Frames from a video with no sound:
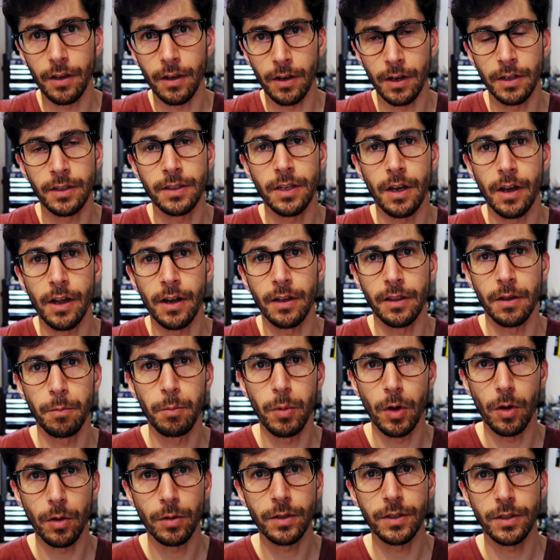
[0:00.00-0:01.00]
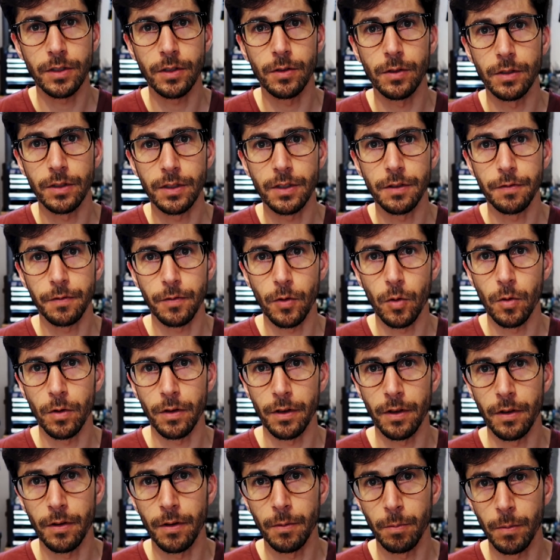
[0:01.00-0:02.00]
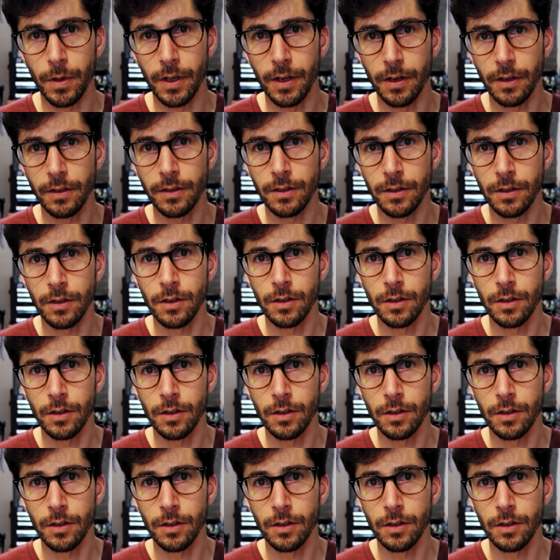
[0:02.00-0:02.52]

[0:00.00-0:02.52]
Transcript: you're going to tighten the bolts to, is to 4 Newton meters.